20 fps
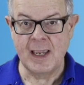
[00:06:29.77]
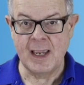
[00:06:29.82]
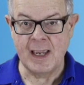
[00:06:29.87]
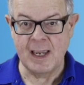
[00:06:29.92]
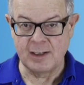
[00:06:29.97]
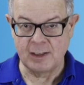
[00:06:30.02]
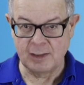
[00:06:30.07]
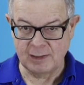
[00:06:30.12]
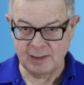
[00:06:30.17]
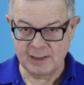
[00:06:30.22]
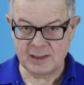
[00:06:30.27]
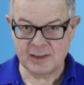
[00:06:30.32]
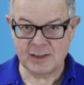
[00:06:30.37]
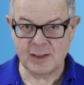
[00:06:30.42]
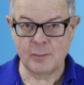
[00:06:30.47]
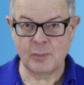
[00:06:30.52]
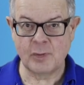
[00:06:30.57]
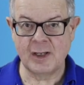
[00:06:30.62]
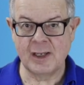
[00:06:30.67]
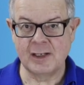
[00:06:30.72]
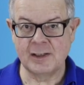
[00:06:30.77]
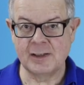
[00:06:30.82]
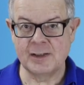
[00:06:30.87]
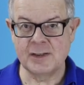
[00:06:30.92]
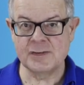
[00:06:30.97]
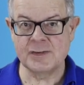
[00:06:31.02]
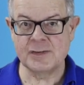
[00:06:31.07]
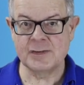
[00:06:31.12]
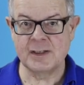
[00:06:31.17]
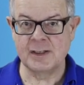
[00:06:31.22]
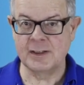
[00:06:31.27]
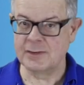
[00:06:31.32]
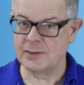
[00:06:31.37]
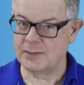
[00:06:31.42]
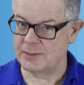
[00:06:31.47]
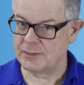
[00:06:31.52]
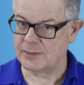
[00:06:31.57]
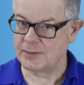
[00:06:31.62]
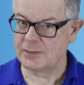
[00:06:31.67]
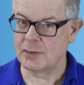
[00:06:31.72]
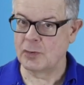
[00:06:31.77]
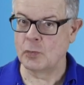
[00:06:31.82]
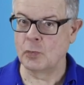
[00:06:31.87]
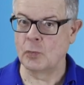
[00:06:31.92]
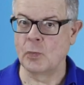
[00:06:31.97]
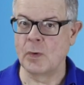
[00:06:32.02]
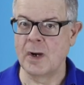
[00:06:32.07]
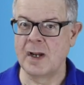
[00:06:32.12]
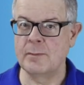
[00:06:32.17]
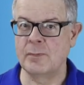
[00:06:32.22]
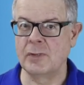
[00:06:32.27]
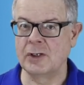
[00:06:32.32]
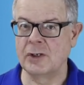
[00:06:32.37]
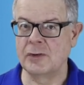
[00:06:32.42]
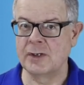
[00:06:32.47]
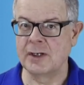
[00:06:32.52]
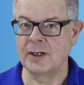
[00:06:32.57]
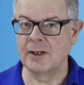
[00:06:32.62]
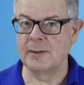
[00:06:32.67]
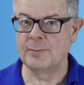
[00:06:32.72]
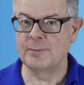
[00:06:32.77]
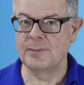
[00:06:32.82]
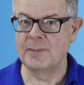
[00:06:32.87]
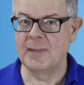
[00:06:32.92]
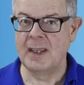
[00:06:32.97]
and a link to the playlist is right below here.